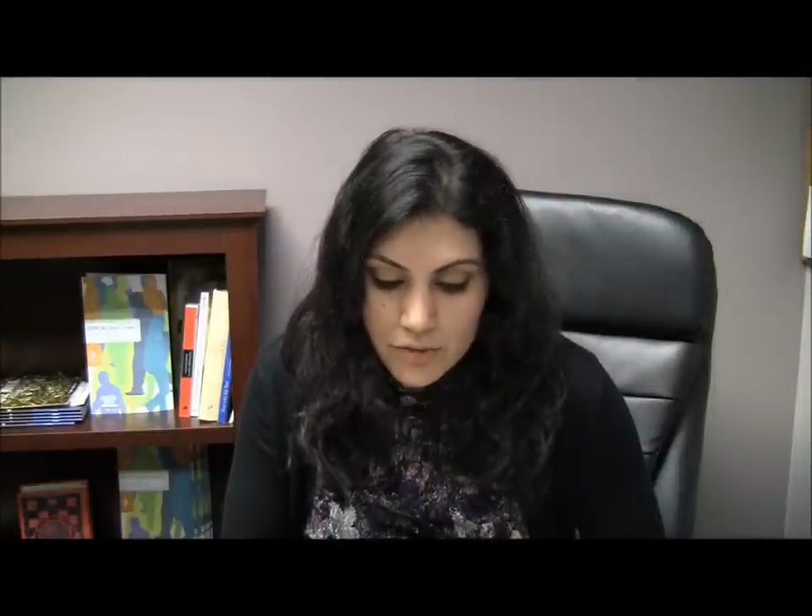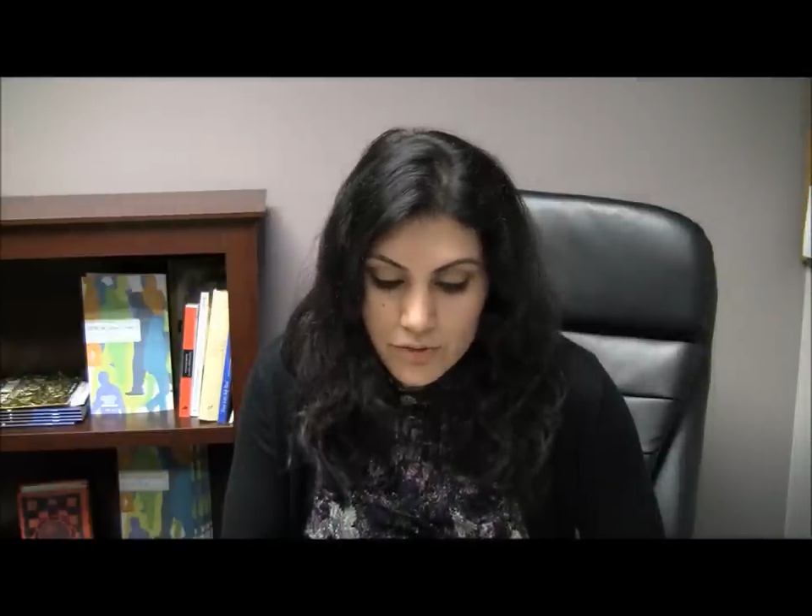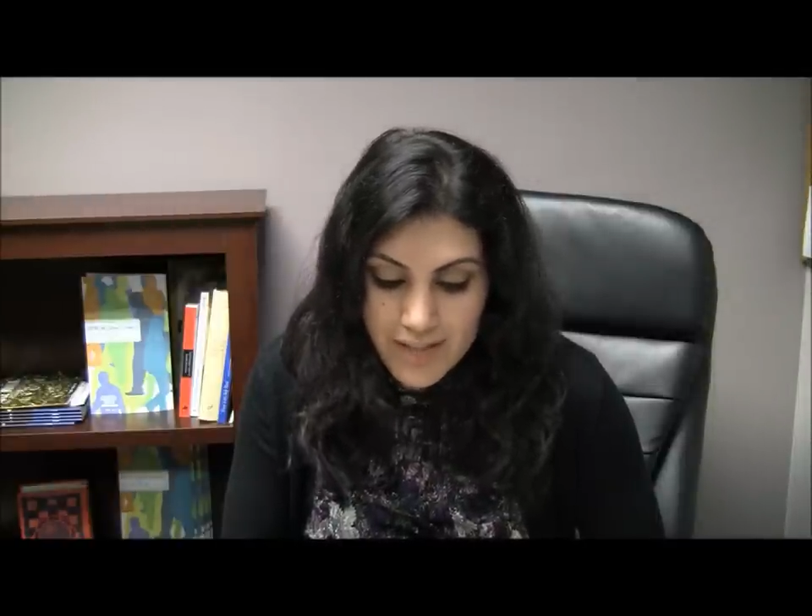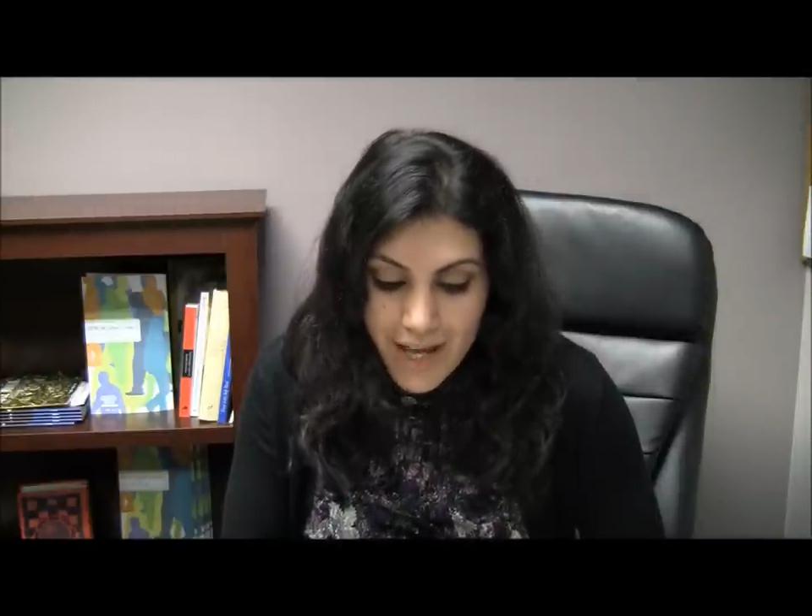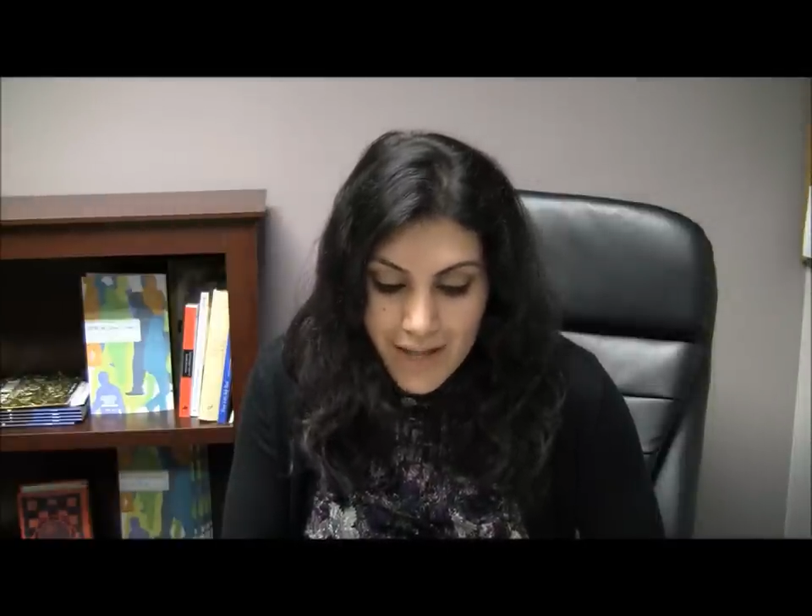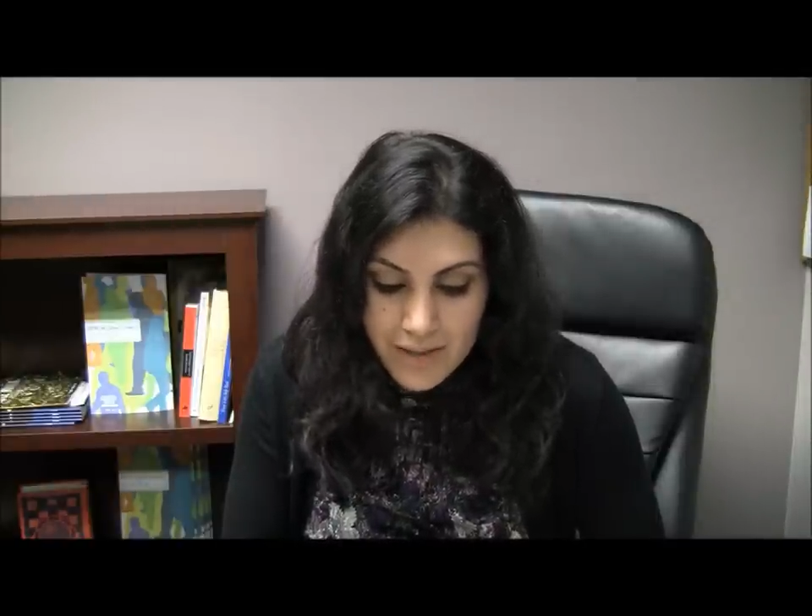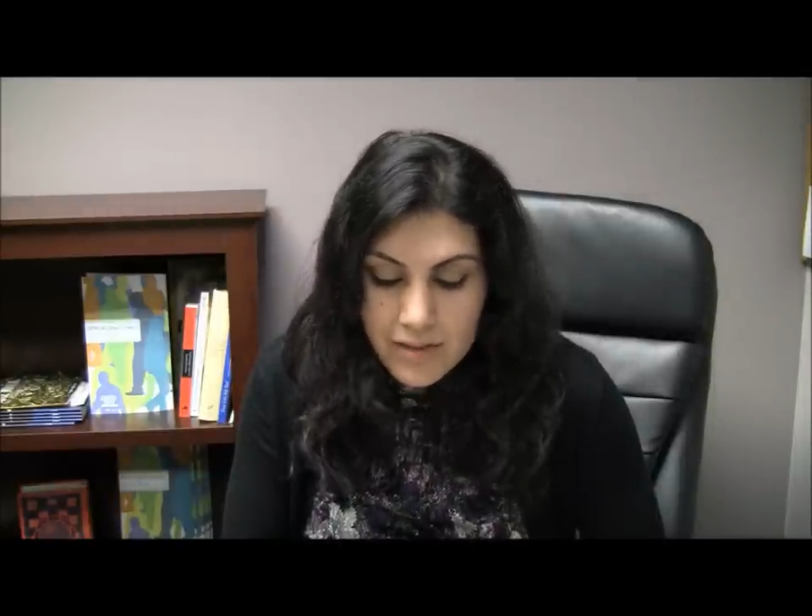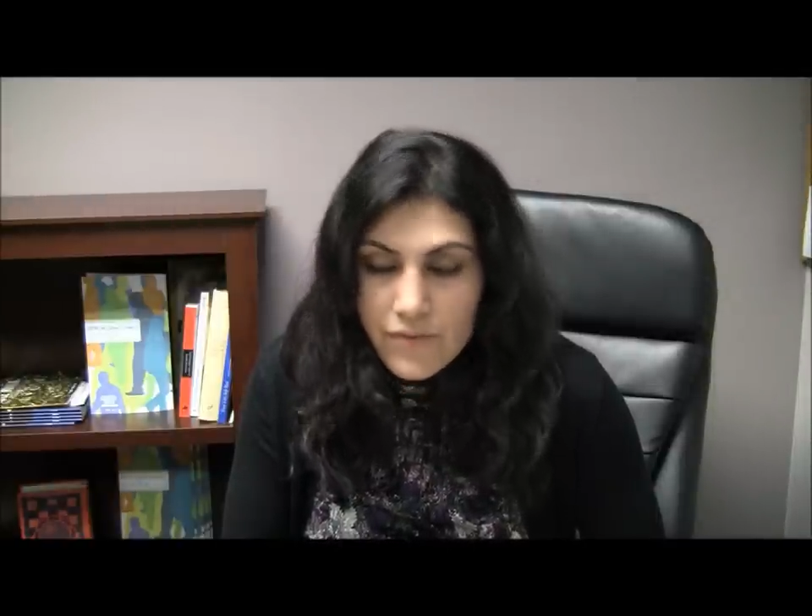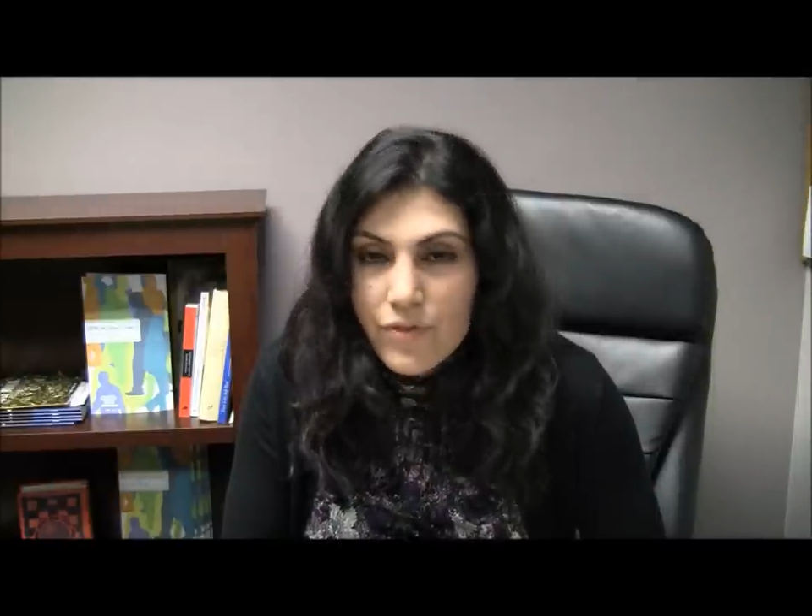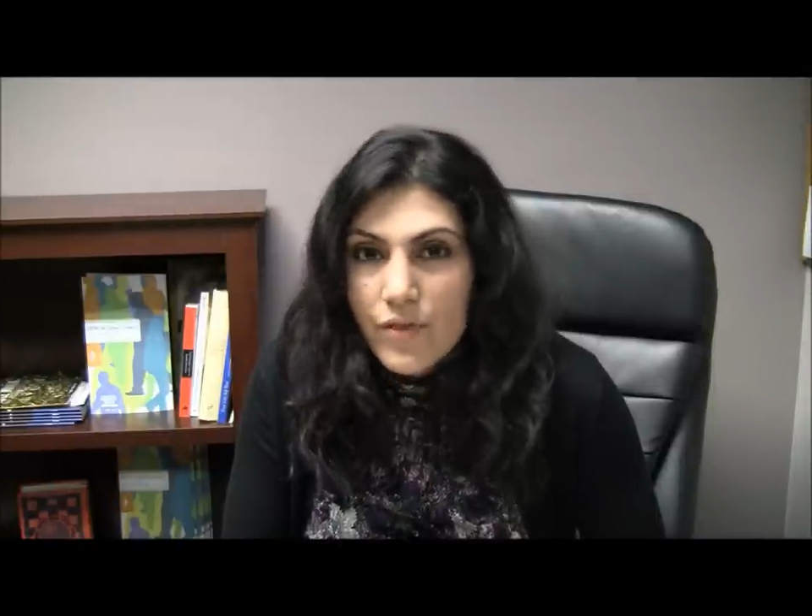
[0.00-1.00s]
to
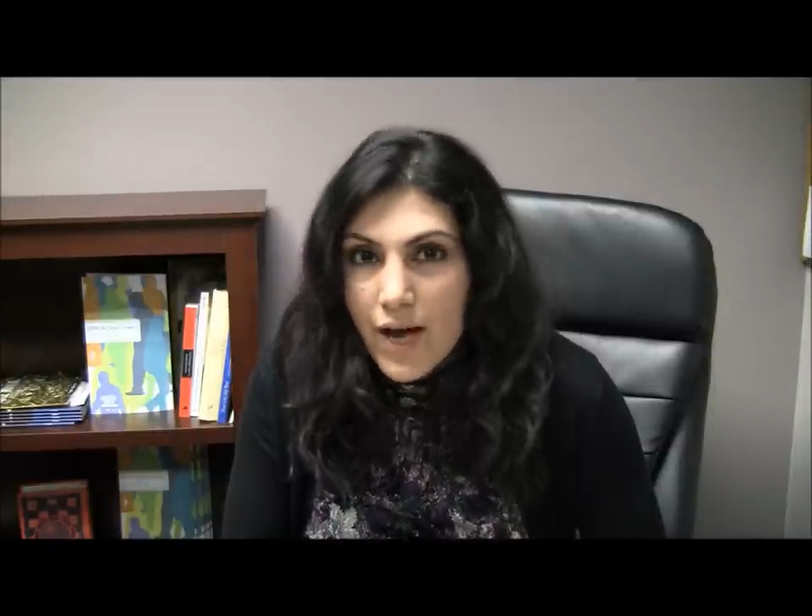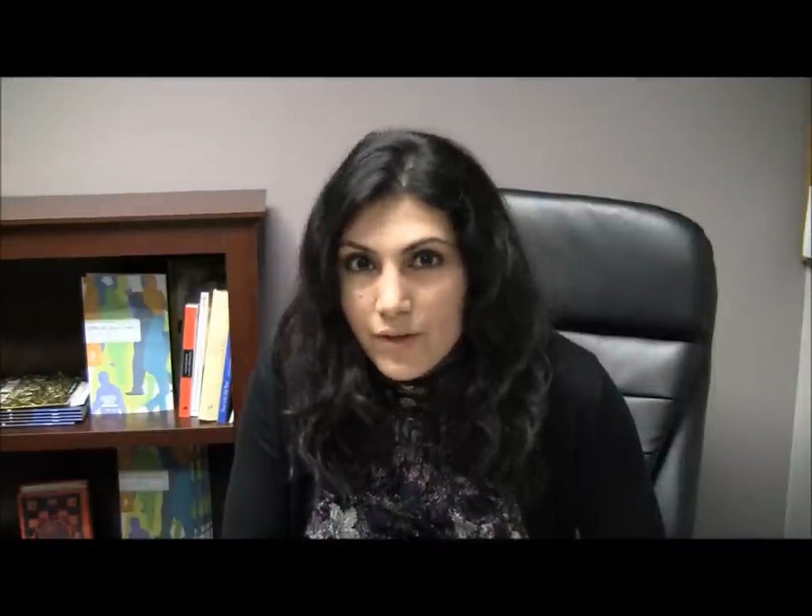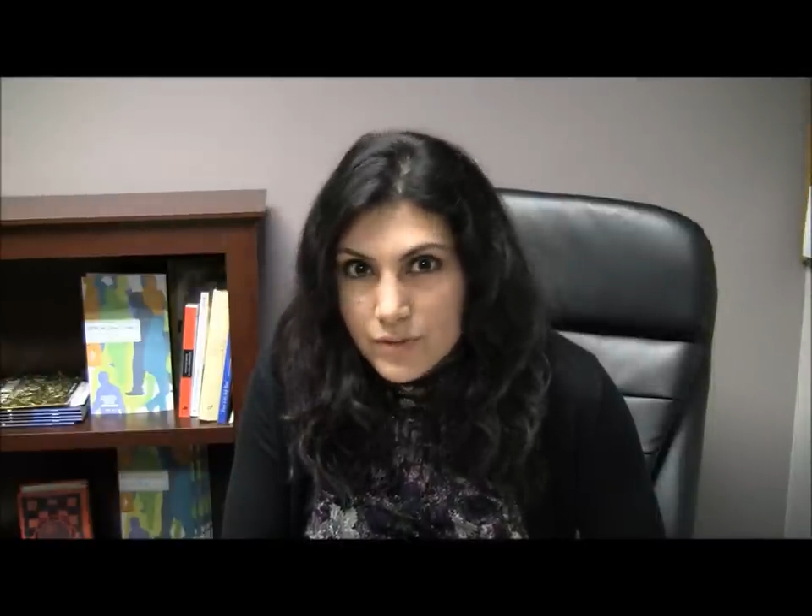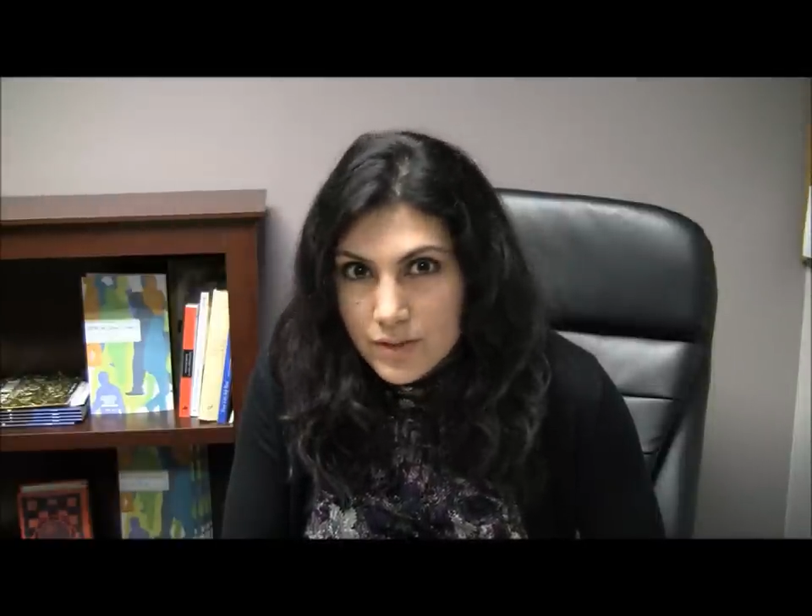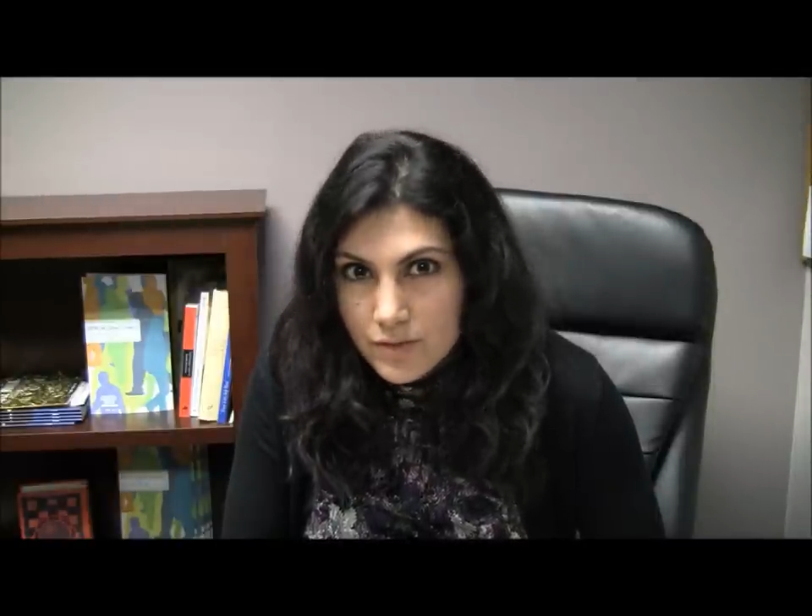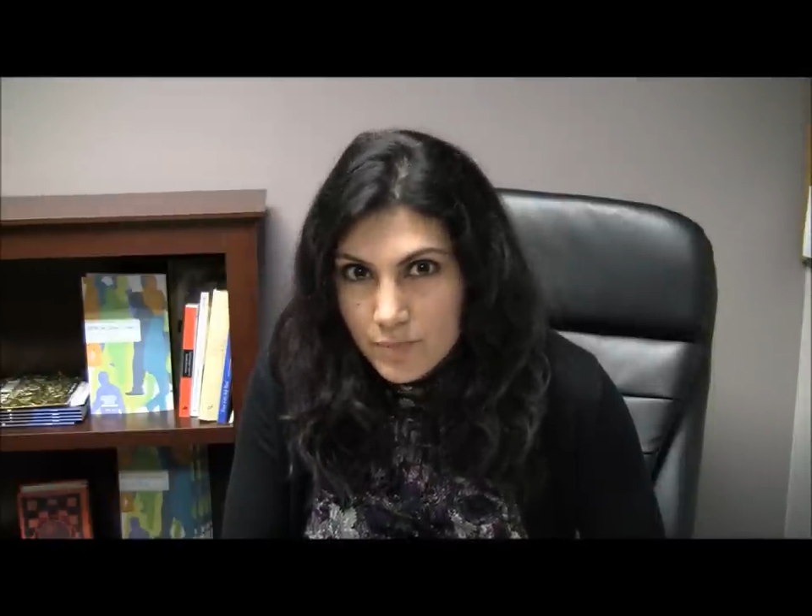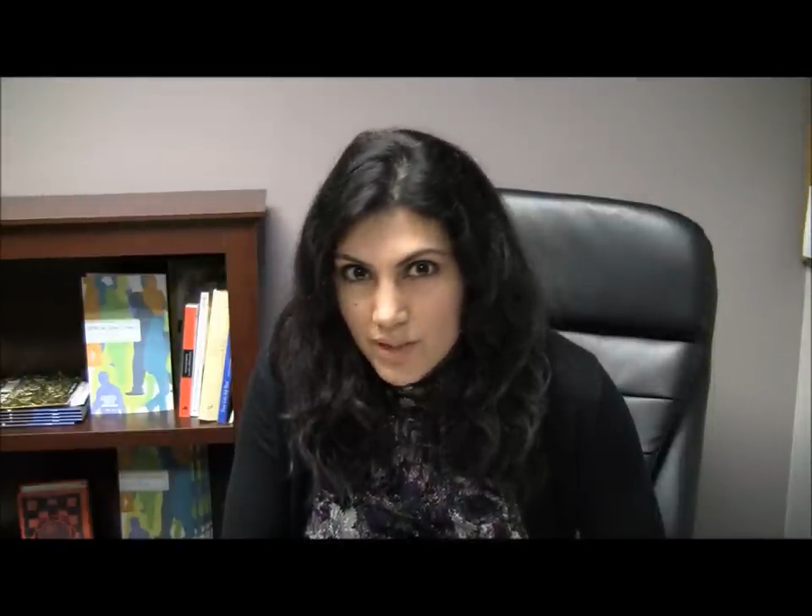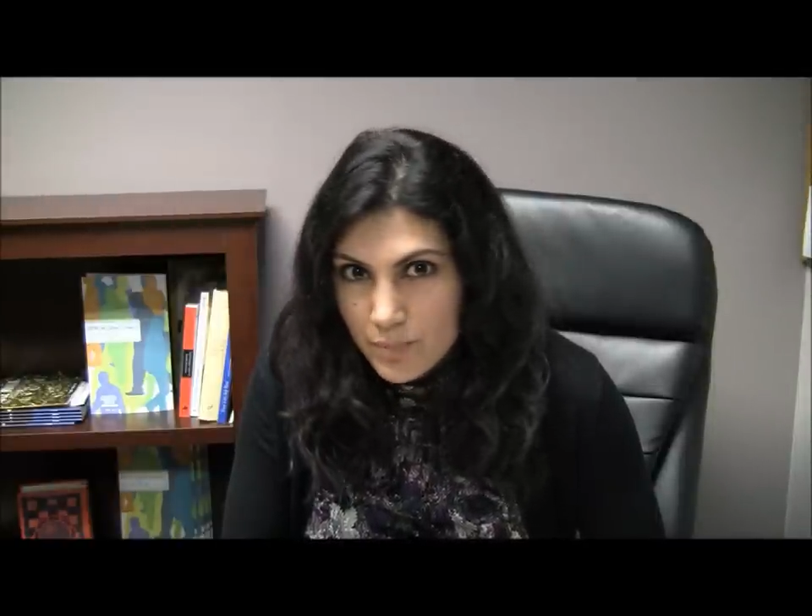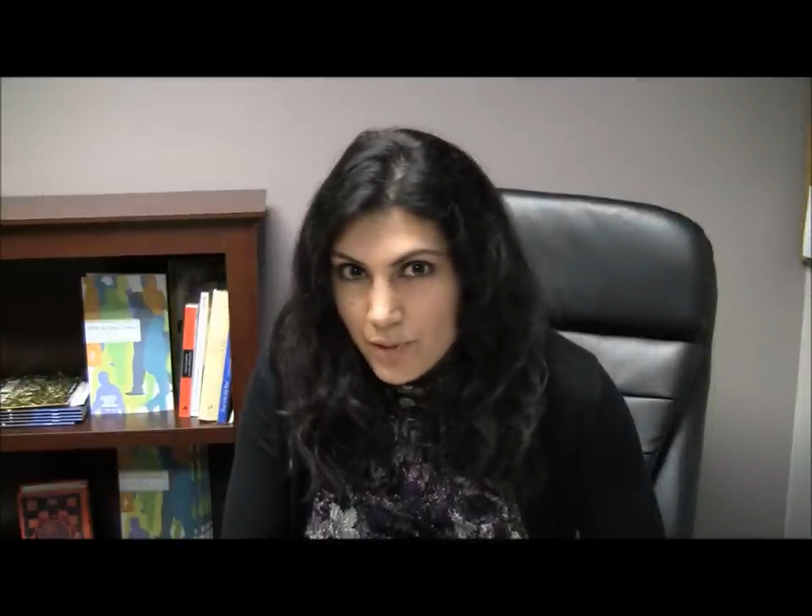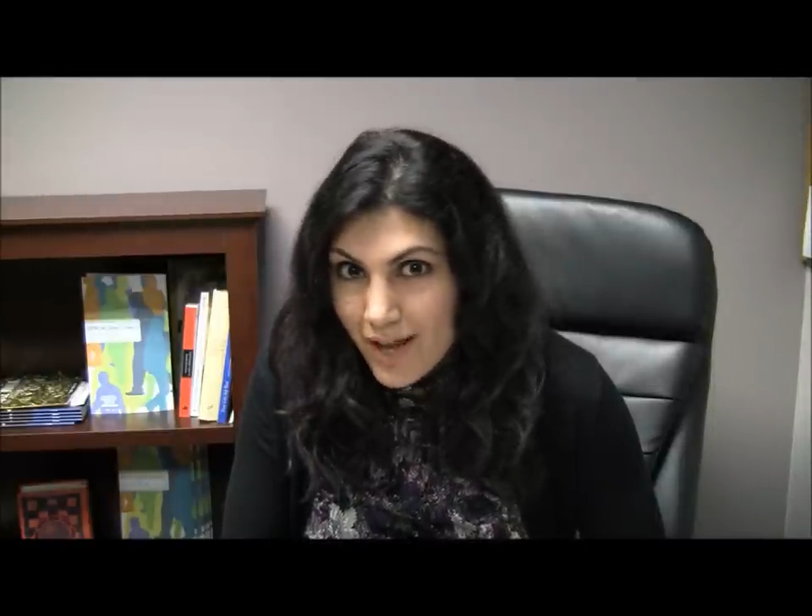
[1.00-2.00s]
tens of thousands of
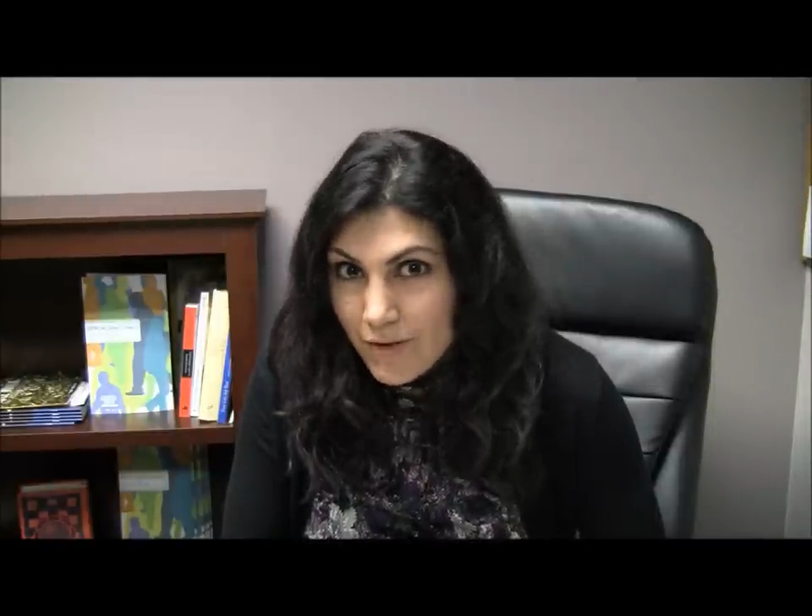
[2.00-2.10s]
people